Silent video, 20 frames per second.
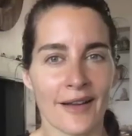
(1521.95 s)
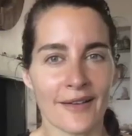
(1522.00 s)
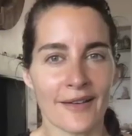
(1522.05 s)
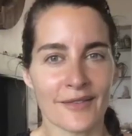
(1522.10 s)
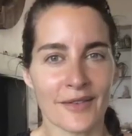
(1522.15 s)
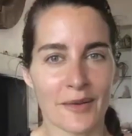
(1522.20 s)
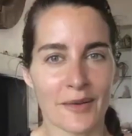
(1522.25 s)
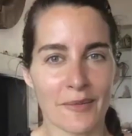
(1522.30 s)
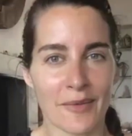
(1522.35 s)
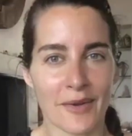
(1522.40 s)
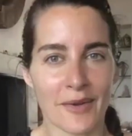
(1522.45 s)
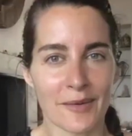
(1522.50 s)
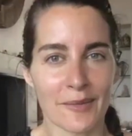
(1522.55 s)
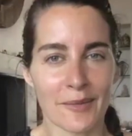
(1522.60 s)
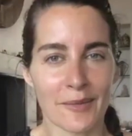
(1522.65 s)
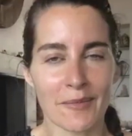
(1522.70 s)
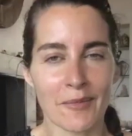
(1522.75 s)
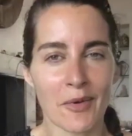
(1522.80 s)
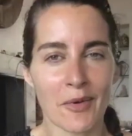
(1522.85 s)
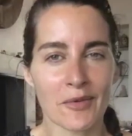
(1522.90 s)
done better?
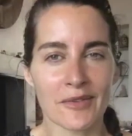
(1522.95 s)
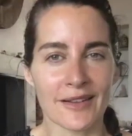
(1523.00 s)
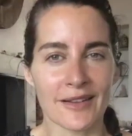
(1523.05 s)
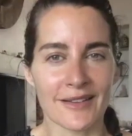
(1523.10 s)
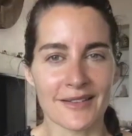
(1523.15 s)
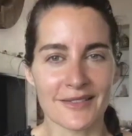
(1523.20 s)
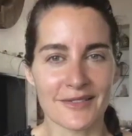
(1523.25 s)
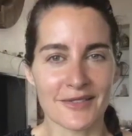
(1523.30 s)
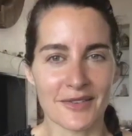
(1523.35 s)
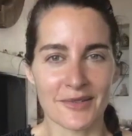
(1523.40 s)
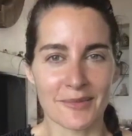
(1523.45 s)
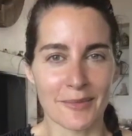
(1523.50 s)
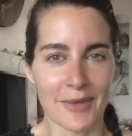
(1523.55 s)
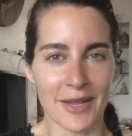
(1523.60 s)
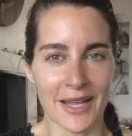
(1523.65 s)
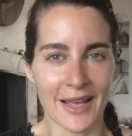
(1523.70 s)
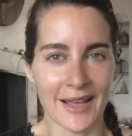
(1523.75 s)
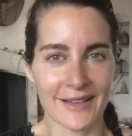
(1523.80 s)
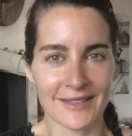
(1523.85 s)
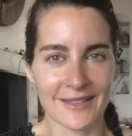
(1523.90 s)
But mostly it's just
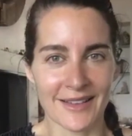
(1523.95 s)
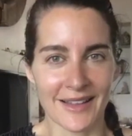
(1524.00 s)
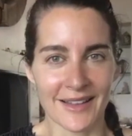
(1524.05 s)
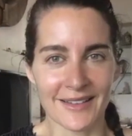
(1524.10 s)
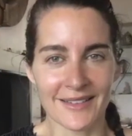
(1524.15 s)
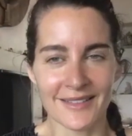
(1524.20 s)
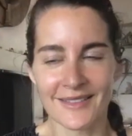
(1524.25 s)
me asking.